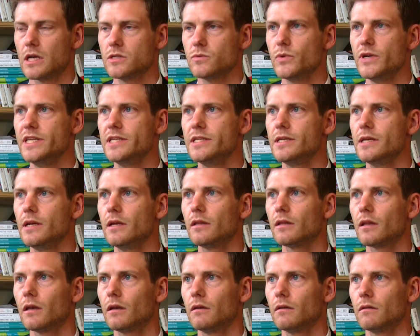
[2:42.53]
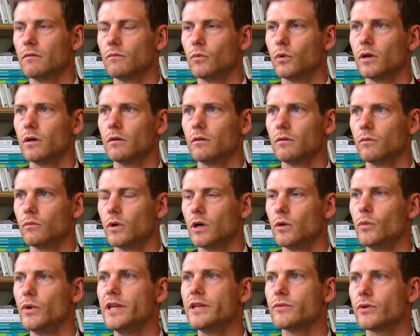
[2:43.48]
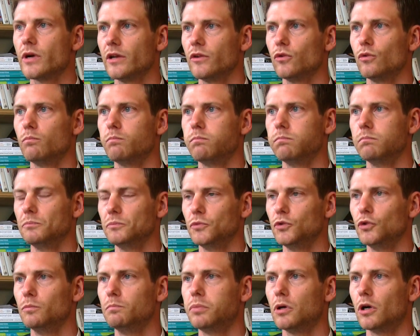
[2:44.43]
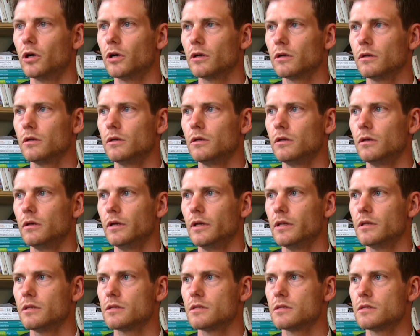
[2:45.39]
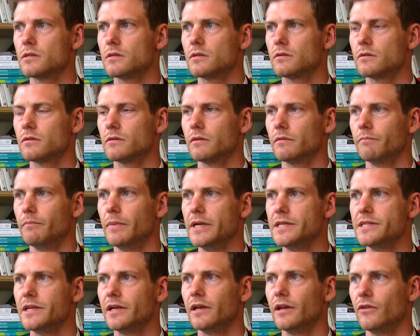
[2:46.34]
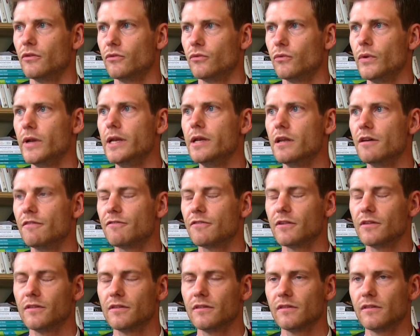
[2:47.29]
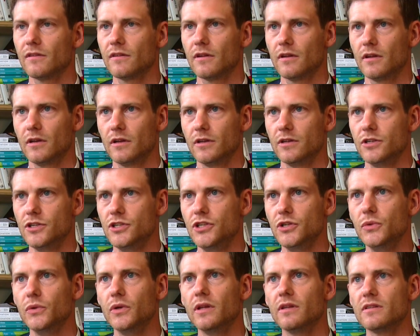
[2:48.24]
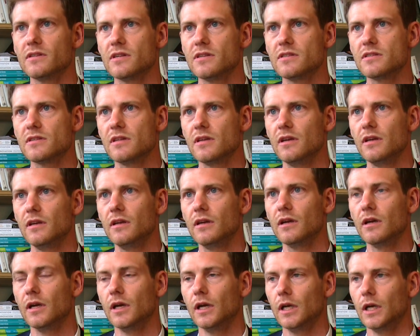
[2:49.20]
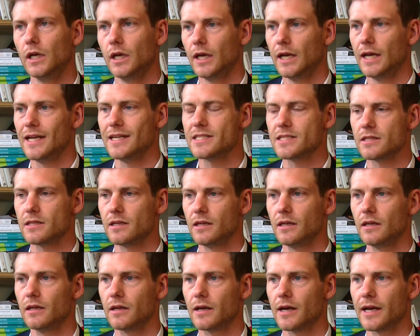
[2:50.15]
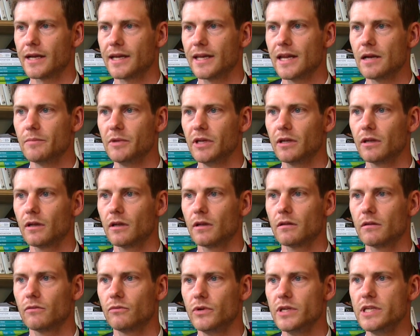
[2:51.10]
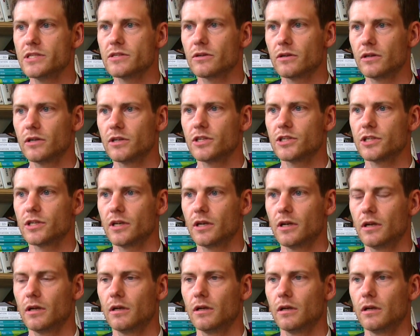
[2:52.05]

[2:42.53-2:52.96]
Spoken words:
as we see it, and where we try to partner, it's basically three different units. It's the academic research